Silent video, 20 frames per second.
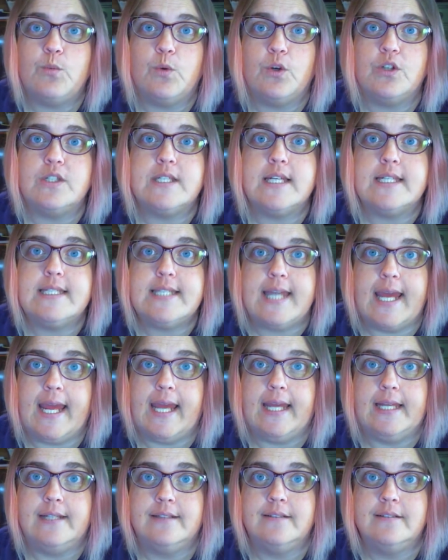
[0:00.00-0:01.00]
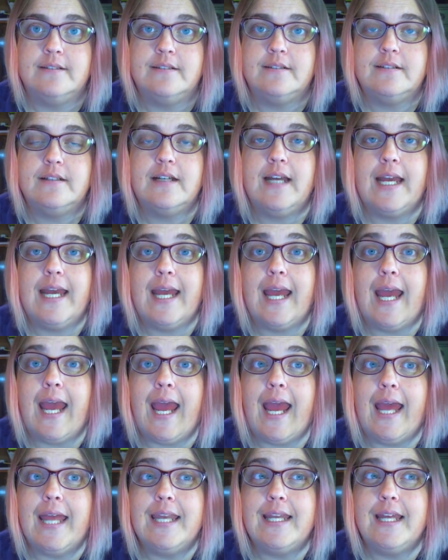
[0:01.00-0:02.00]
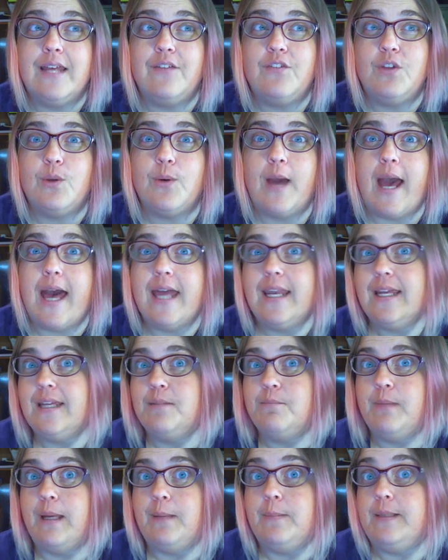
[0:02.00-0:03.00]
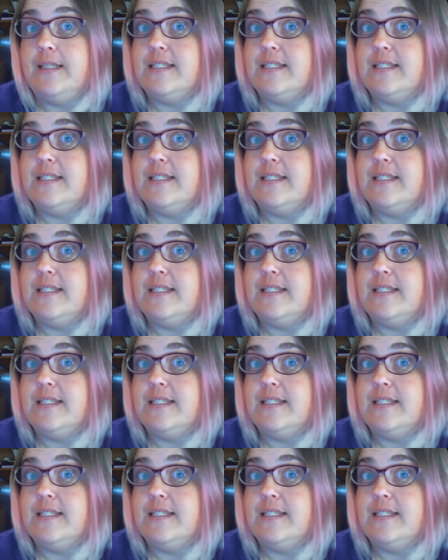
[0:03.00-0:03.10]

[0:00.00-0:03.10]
words a day. And if you add in maybe